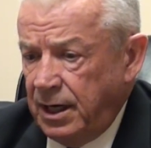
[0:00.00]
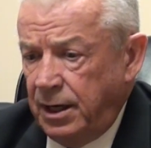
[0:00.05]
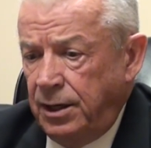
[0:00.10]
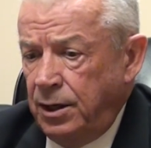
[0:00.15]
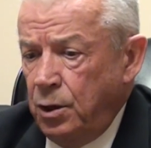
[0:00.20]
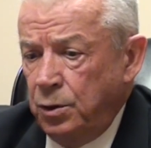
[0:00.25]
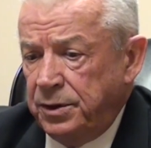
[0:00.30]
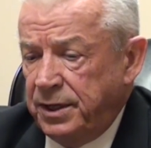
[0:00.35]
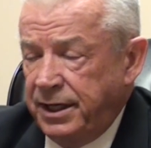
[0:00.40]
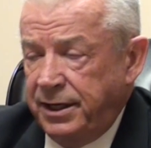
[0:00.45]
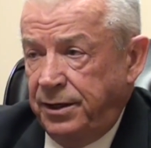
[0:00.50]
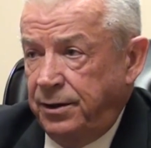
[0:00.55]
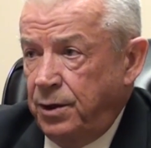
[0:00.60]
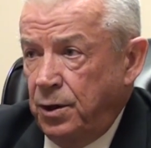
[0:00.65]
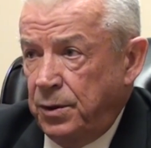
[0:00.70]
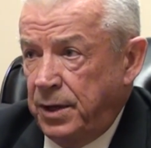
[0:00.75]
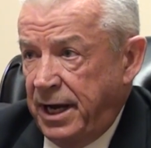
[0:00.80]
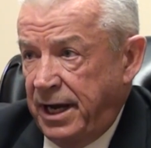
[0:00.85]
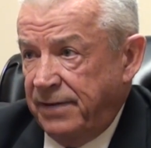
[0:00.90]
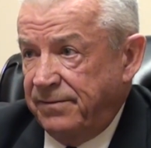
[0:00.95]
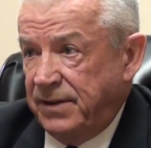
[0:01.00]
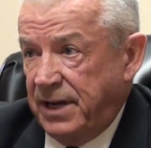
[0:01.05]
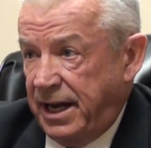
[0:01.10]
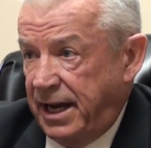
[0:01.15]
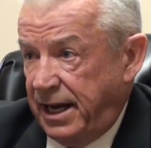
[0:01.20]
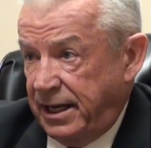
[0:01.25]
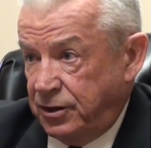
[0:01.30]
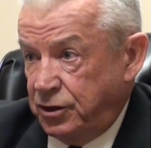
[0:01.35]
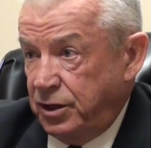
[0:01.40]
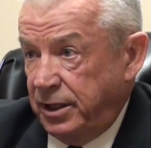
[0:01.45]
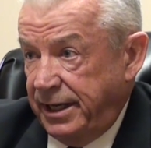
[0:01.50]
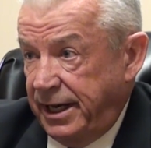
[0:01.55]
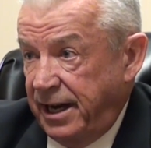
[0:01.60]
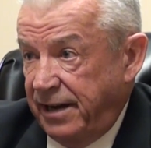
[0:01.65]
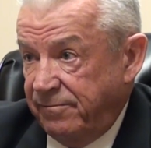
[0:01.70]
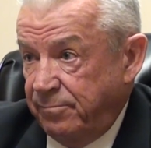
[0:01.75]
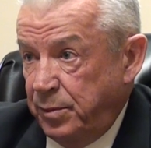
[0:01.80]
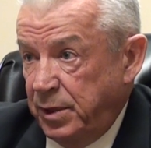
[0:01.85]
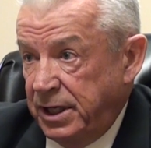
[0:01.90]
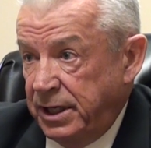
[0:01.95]
note that you don't have to actually
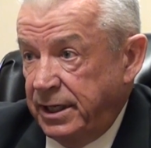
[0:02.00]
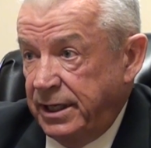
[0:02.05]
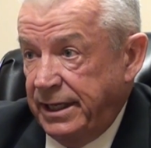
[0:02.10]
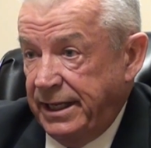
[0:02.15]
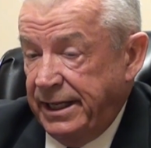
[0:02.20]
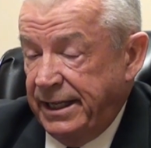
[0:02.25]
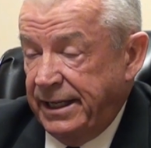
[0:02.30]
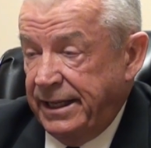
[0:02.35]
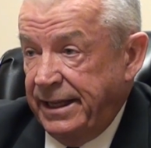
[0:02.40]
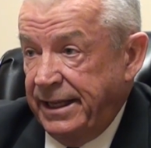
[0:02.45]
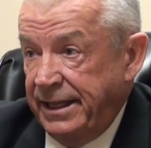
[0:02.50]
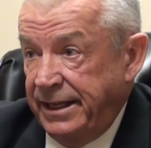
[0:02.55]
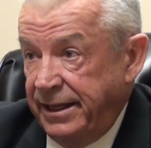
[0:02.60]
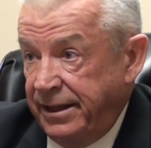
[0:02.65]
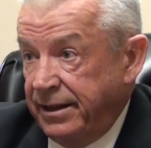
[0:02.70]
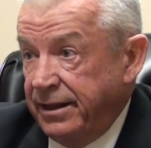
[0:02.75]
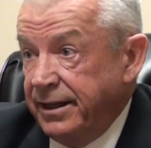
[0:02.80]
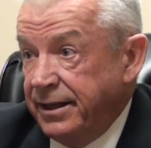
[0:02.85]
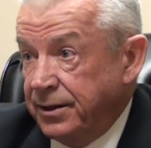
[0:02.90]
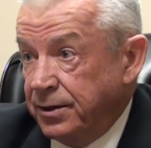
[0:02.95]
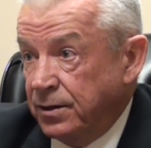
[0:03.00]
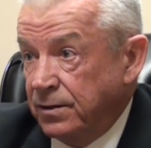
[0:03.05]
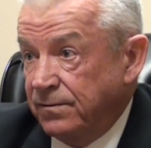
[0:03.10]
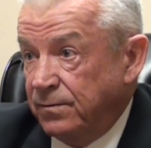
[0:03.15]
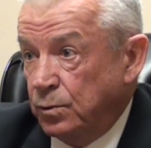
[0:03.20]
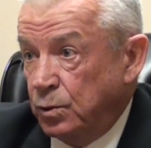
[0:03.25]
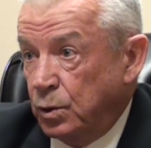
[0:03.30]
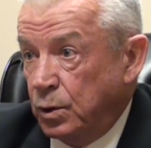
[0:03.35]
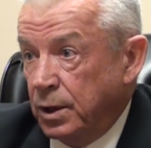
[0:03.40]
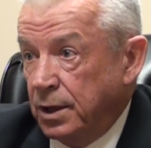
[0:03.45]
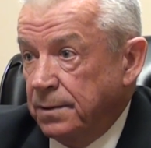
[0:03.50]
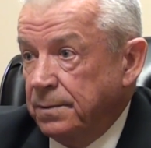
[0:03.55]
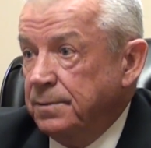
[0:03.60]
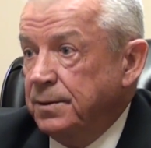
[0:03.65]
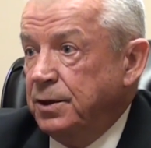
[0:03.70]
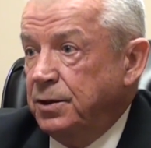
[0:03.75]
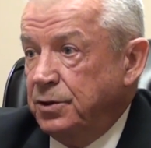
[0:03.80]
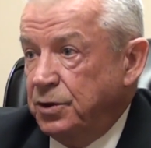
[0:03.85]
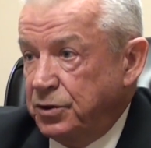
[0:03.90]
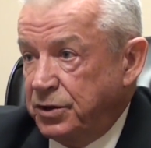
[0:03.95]
have been in the theater of war,
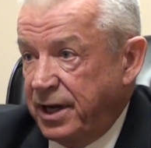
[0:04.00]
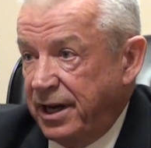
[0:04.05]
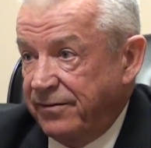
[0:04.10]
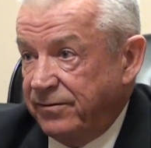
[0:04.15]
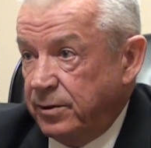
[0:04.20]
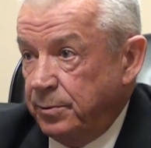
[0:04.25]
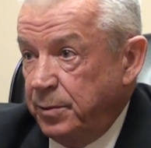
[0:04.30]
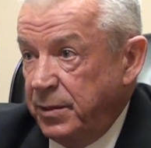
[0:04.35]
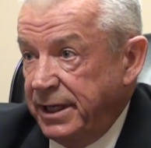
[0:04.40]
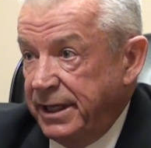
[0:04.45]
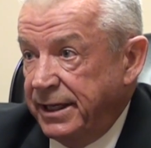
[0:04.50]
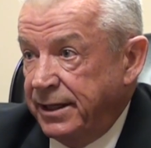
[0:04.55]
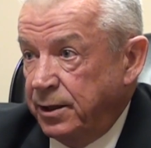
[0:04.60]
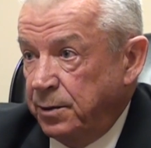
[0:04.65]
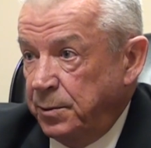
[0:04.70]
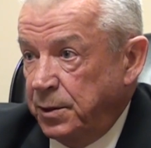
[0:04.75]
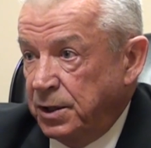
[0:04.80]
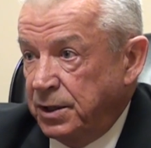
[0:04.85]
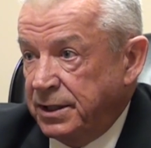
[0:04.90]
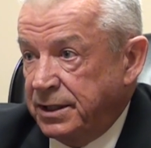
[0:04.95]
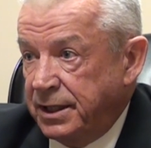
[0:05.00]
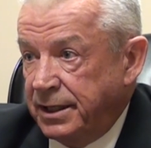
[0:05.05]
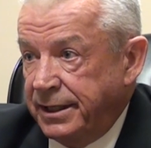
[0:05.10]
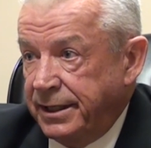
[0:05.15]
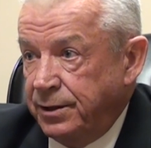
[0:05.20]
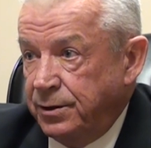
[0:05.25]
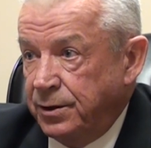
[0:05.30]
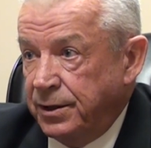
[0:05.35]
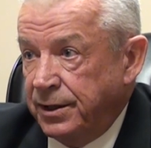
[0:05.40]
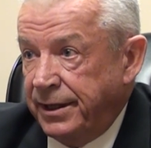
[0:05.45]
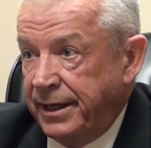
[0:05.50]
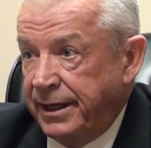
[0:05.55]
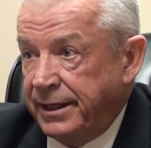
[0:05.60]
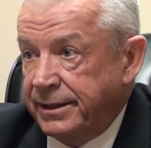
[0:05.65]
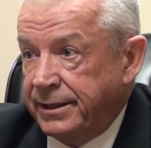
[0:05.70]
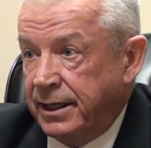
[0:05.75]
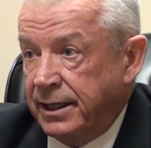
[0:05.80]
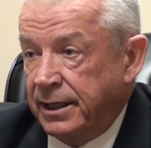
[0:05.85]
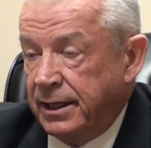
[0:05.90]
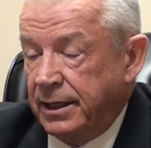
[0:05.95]
you just have to be in the military during
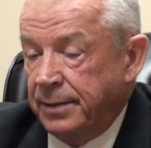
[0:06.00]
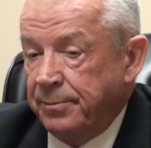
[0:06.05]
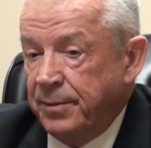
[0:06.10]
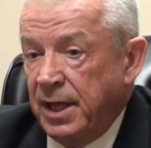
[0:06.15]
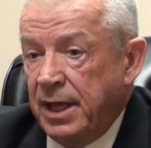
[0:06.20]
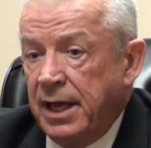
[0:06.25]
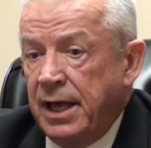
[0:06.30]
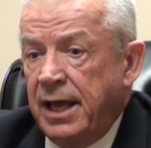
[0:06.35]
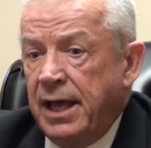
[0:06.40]
that time,